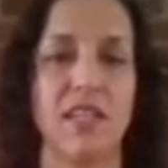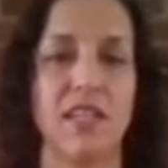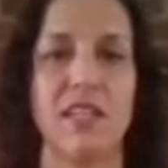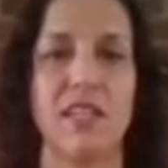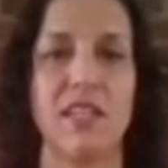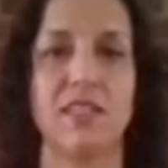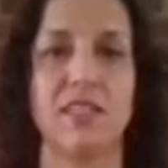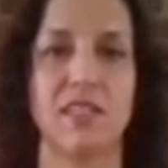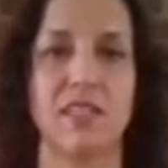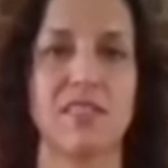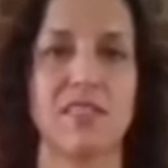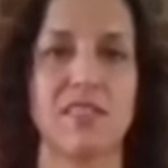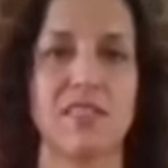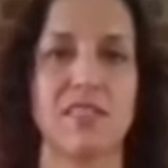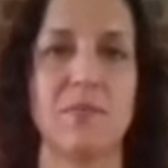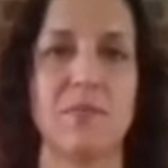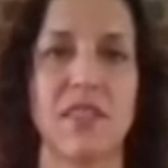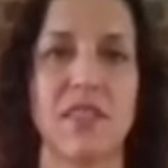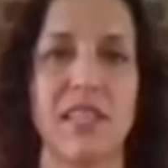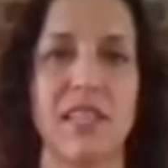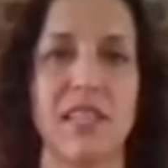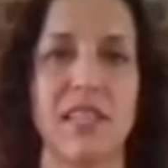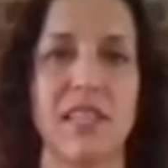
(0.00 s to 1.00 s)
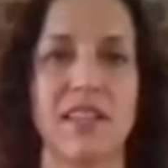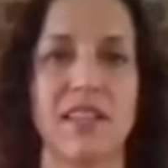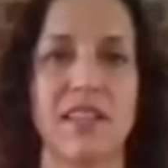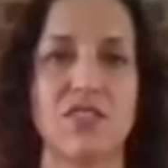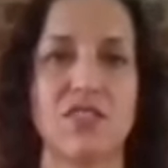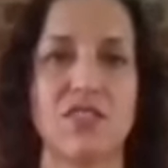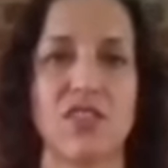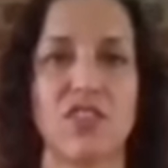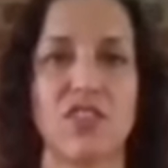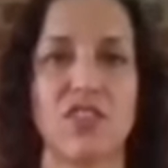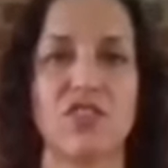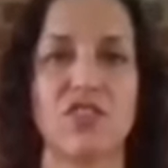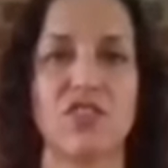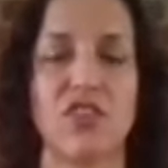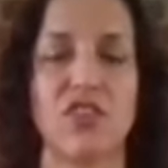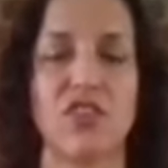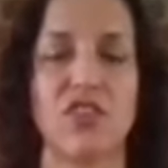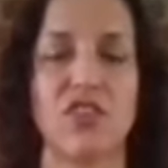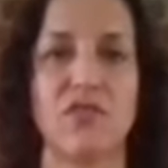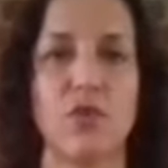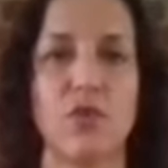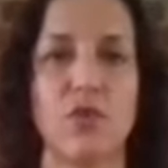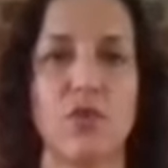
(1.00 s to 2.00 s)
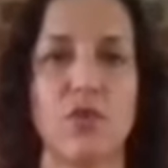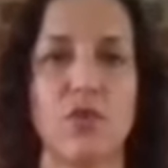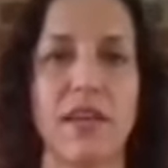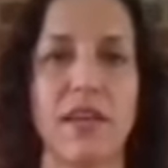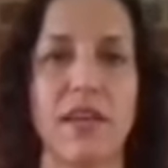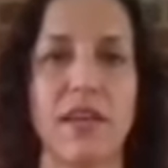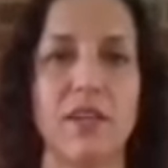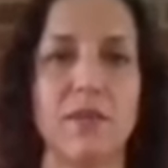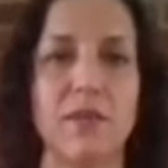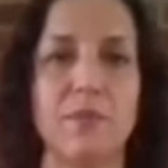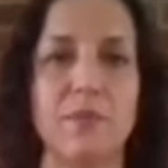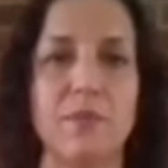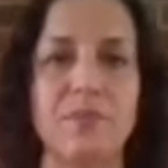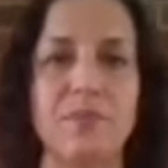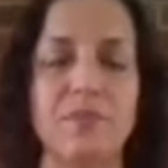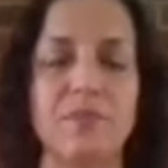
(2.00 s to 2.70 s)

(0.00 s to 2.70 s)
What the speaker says: into something that's going to serve you better.